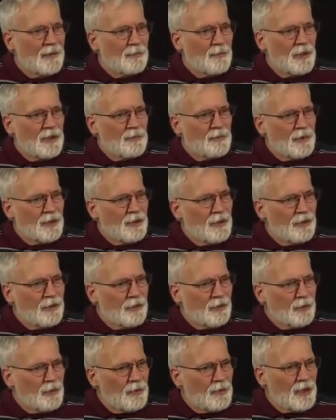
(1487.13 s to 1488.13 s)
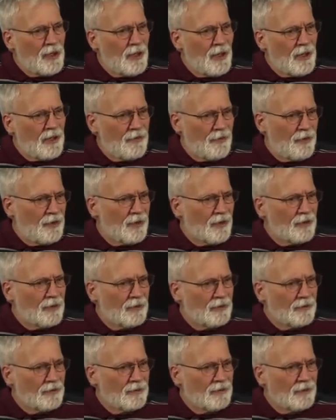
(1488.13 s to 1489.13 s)
But, but notice what we have here
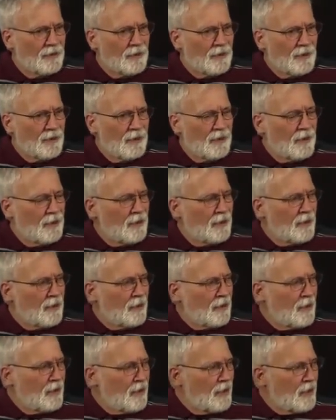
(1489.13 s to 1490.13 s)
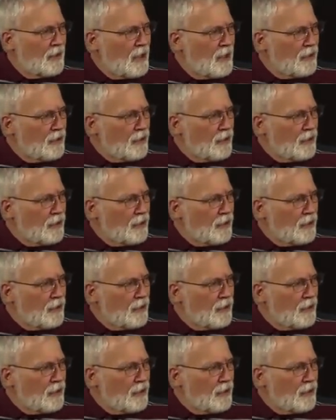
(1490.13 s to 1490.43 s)
a